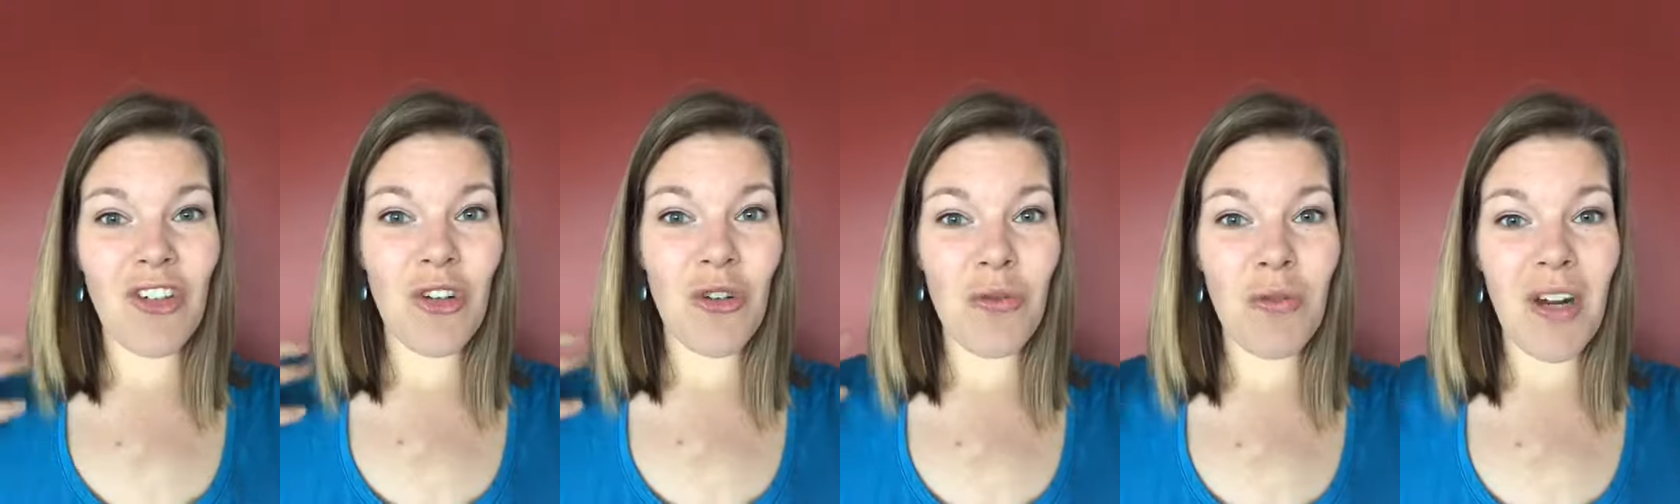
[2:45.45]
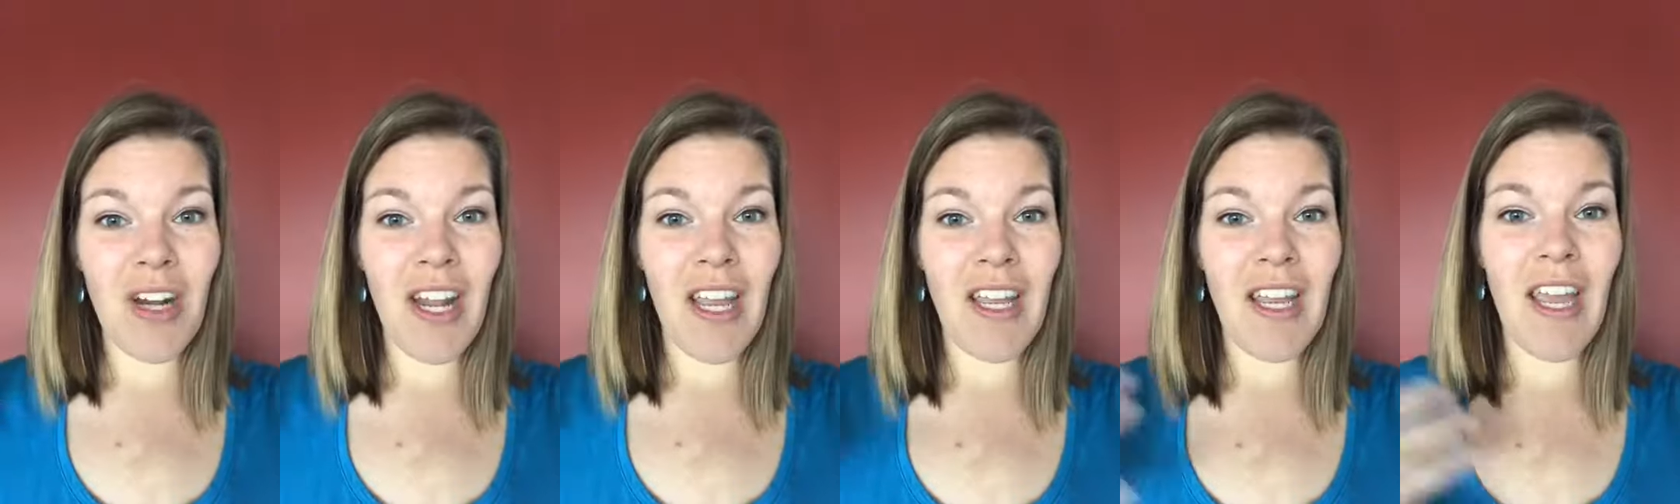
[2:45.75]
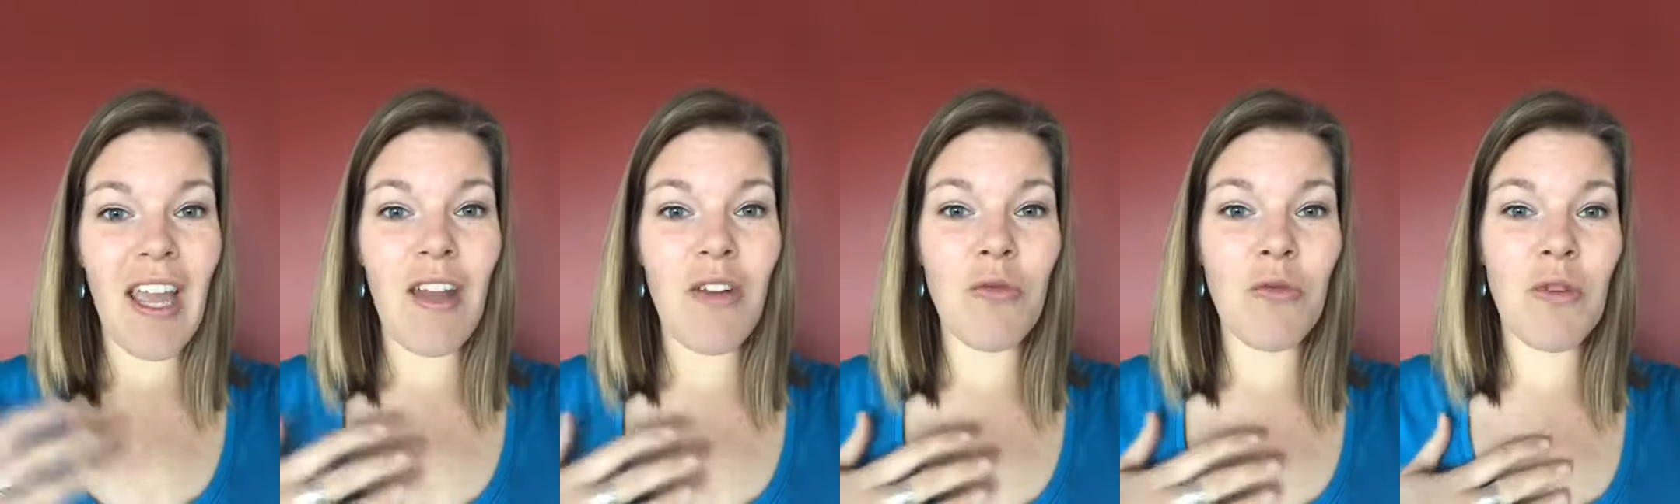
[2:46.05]
critic
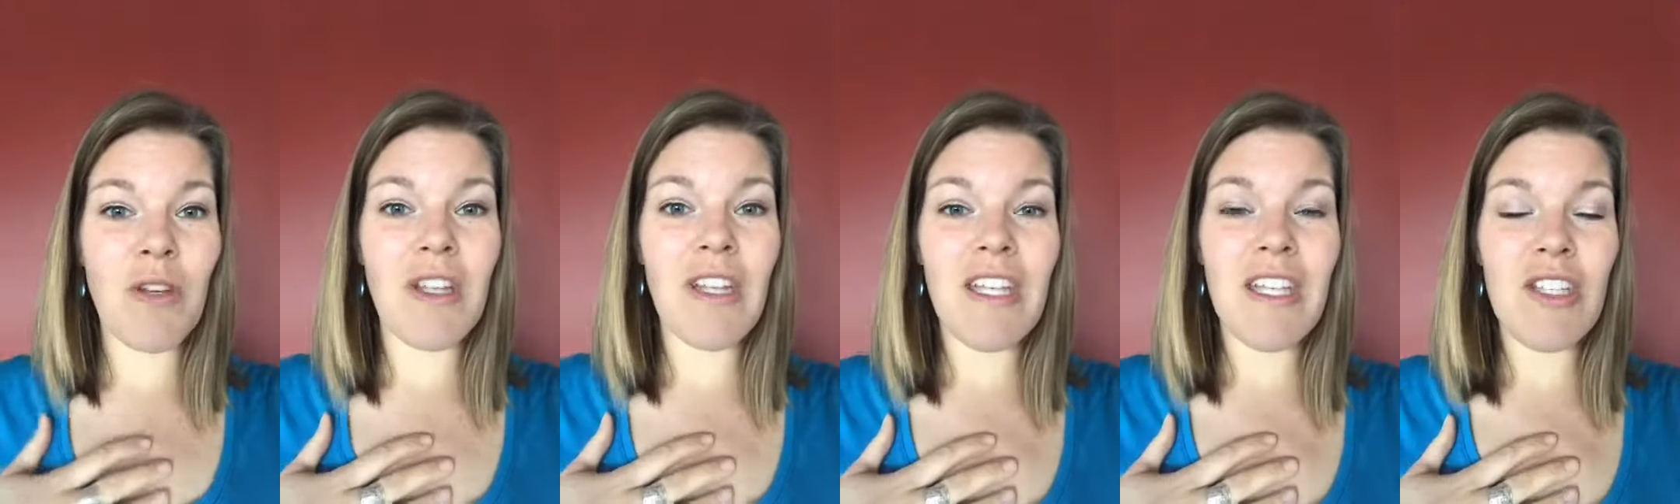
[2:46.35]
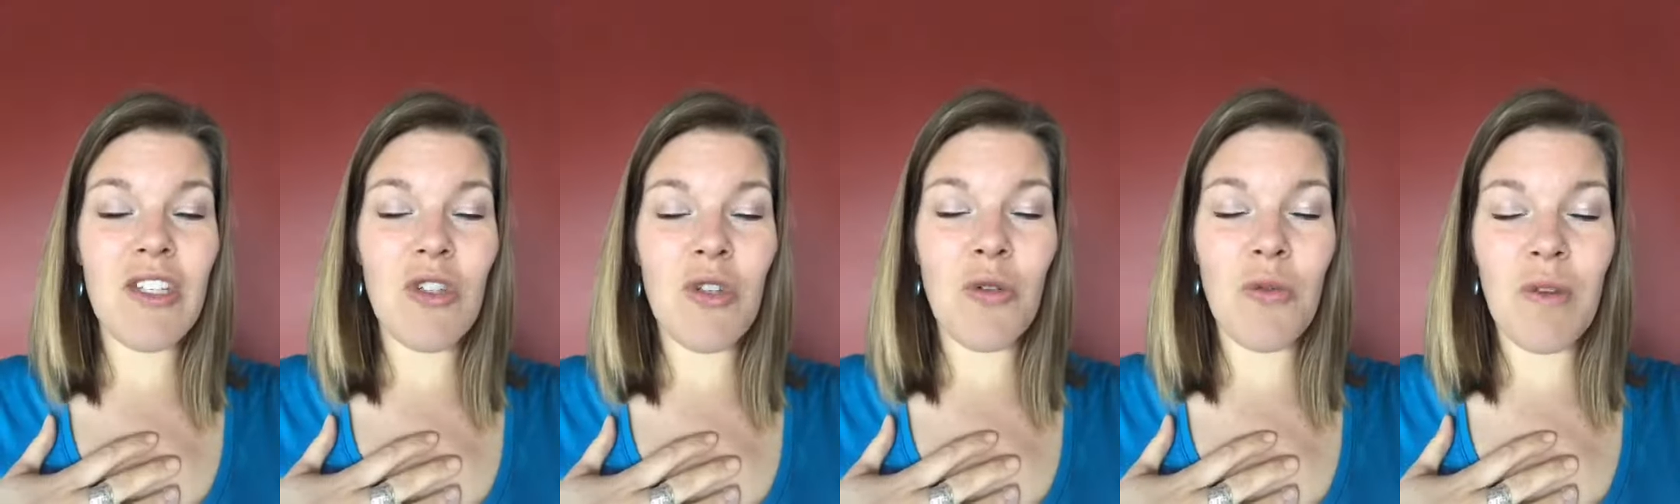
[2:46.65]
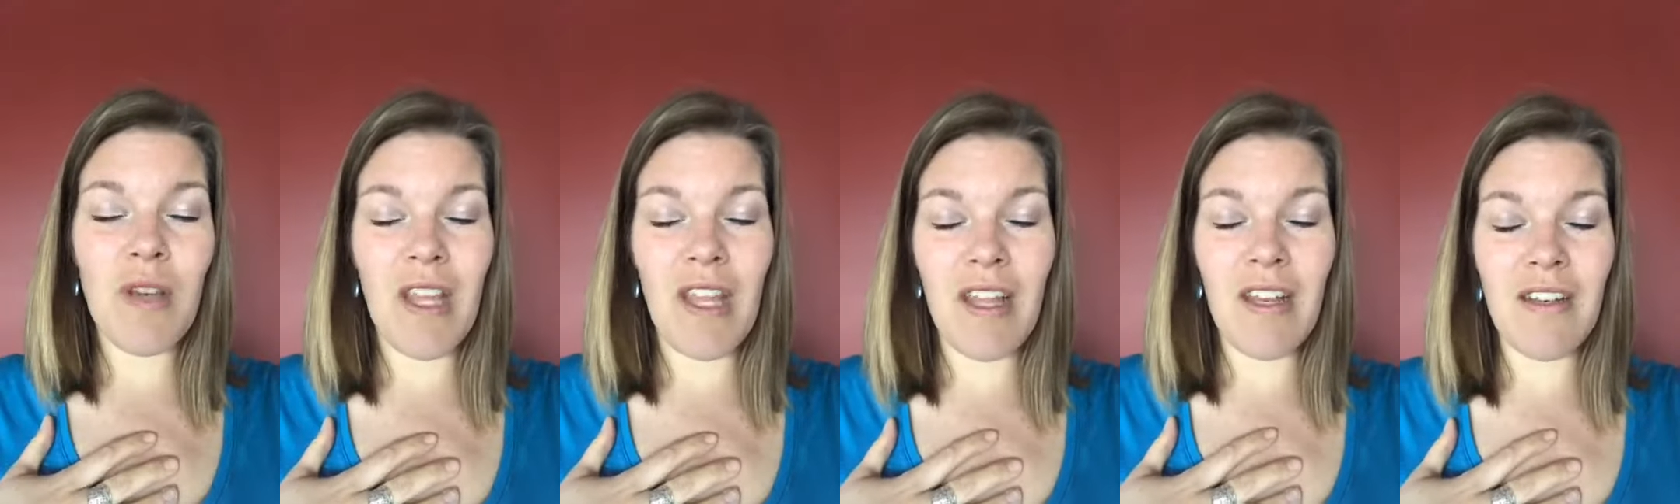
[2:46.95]
and really
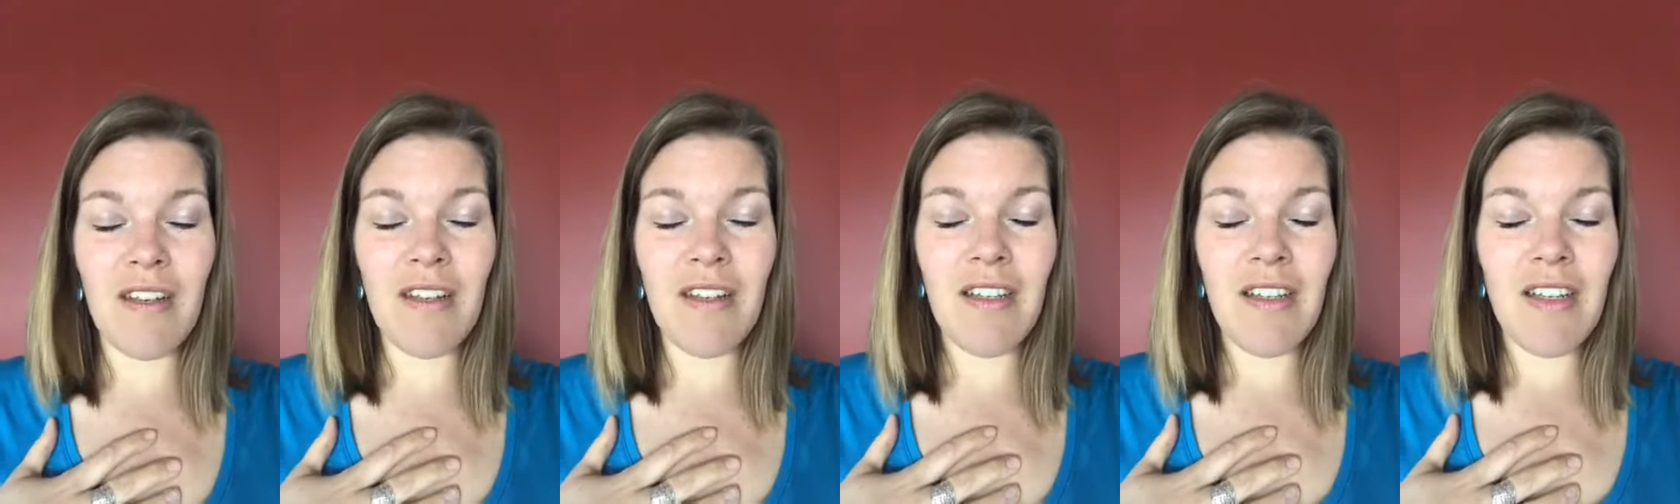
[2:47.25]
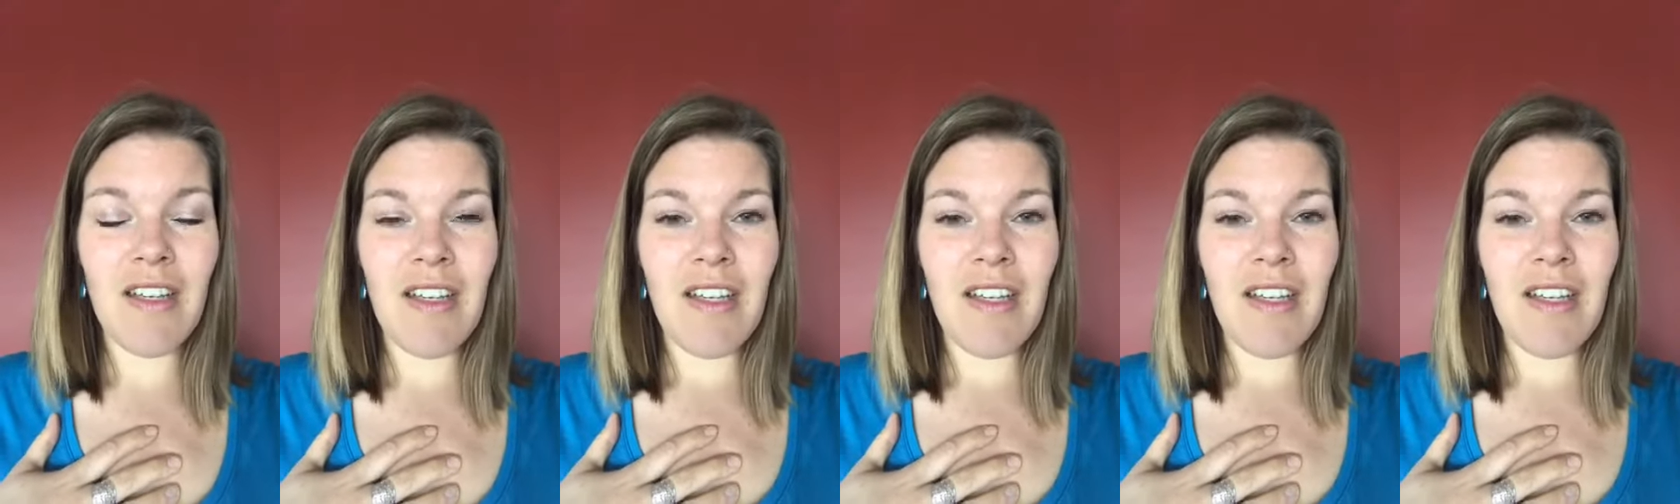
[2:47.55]
tune in